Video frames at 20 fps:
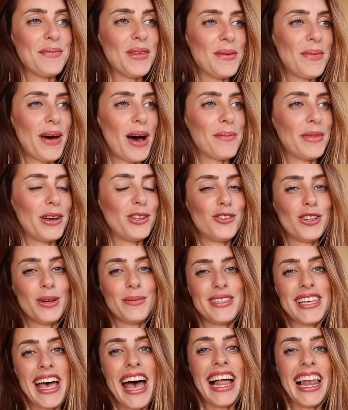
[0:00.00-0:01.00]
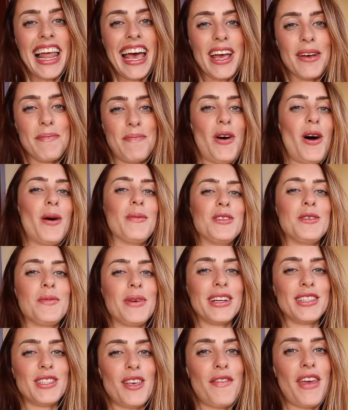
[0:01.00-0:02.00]
about my trip to LA and Palm
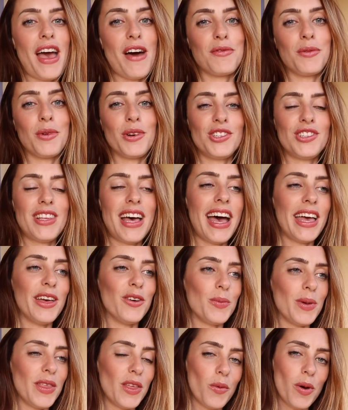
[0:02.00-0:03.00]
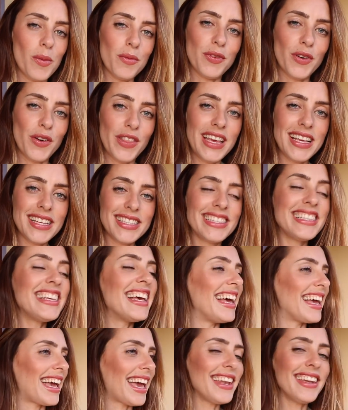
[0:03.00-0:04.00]
Springs. So if you haven't watched that, it will be the one for this.
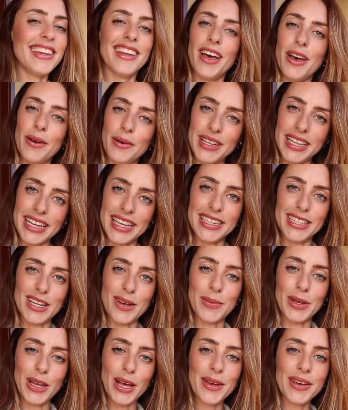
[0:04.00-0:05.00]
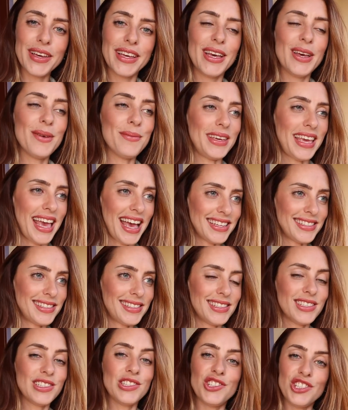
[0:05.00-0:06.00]
Again, I will link it down below. But yes,
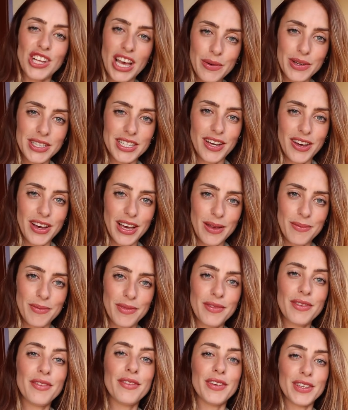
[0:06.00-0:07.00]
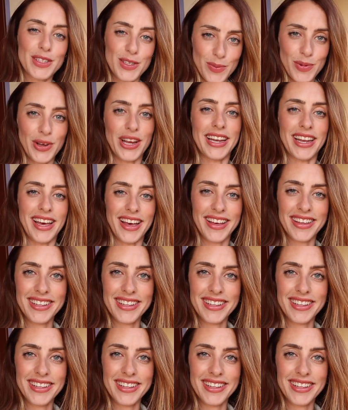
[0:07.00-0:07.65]
shower time for Sabrina.